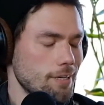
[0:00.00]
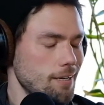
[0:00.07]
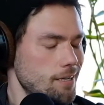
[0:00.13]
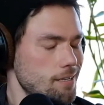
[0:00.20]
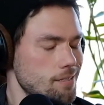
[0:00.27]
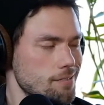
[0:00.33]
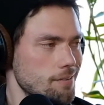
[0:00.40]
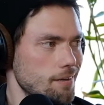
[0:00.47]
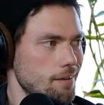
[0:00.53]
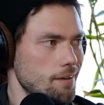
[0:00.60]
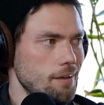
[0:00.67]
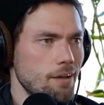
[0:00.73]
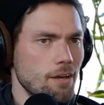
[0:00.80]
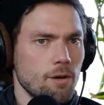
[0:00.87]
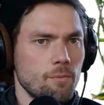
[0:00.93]
I guess.
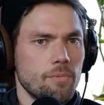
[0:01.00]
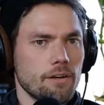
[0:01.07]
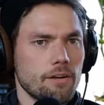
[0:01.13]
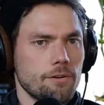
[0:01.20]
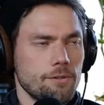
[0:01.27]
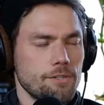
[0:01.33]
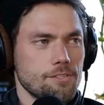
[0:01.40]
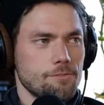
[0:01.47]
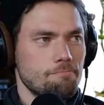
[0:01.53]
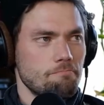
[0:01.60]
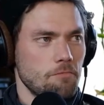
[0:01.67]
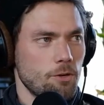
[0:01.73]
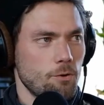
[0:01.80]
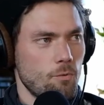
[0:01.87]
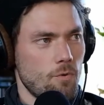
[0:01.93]
Mm-hmm. But I always,
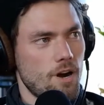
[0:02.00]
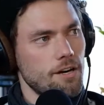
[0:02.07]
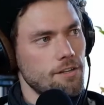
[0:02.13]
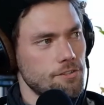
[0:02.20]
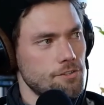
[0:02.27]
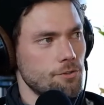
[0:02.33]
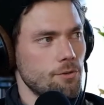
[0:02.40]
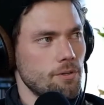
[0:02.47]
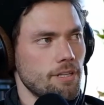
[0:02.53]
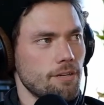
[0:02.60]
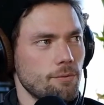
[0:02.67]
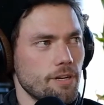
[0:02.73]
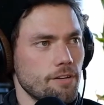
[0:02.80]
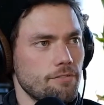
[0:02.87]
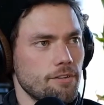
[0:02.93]
wanted to. And
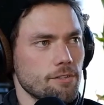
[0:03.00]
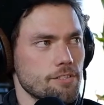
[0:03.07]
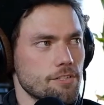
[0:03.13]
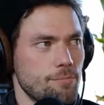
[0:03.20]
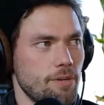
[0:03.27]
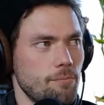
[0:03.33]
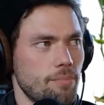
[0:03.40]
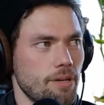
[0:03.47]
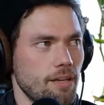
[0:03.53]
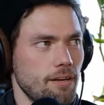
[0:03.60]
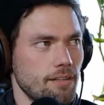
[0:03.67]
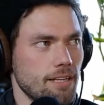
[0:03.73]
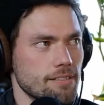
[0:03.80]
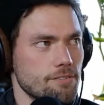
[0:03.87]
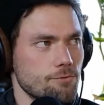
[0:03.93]
then when I found spin
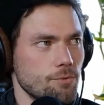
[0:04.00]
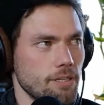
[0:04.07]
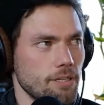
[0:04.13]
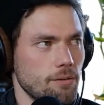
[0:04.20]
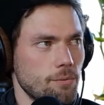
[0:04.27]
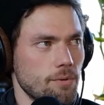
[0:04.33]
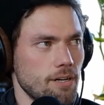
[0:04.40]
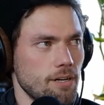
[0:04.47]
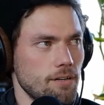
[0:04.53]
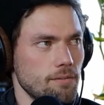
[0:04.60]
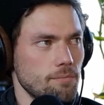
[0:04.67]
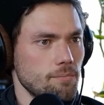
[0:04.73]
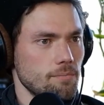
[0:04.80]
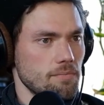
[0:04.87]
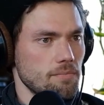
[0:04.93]
painting, that's really
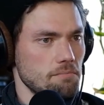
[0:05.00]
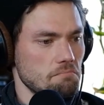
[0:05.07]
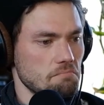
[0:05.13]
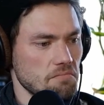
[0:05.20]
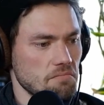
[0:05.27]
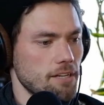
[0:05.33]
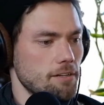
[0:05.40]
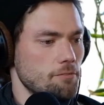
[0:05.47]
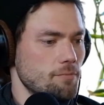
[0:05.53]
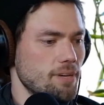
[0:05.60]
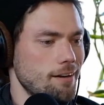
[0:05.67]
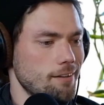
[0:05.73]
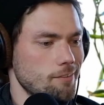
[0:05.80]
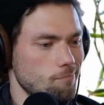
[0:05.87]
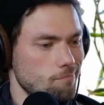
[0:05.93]
where I
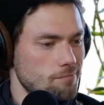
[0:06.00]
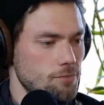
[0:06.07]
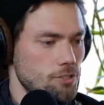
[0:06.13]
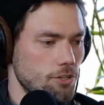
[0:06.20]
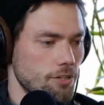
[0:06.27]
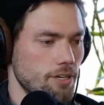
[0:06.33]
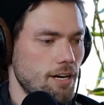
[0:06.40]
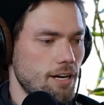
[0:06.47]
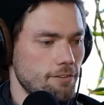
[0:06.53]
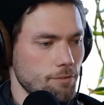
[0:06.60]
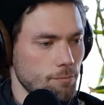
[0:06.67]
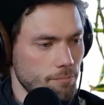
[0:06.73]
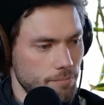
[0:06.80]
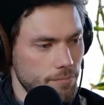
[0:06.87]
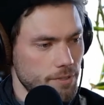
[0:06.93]
kind of took
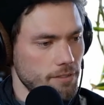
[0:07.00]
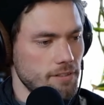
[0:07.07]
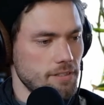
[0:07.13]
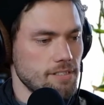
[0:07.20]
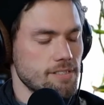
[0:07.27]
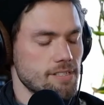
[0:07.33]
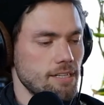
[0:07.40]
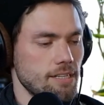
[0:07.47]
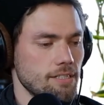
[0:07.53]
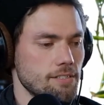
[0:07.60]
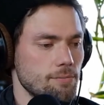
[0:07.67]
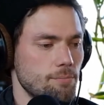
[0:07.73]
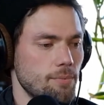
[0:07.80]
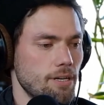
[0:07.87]
off and built these things.